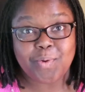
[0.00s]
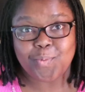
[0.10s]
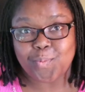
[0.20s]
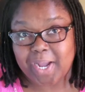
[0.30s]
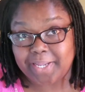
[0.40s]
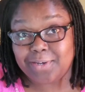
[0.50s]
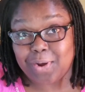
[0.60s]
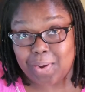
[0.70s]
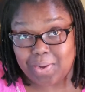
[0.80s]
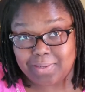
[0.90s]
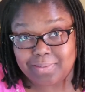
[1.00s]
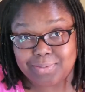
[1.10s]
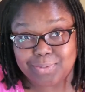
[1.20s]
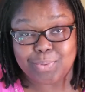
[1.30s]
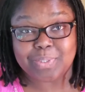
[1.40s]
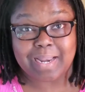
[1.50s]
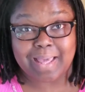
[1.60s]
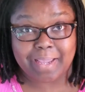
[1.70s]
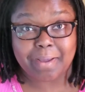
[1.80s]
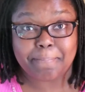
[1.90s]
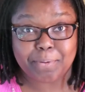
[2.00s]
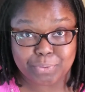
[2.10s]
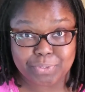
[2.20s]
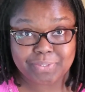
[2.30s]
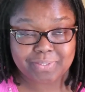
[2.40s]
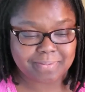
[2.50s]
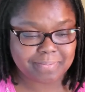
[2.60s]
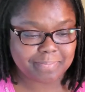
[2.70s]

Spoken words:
Why Dog Don't Like Puss.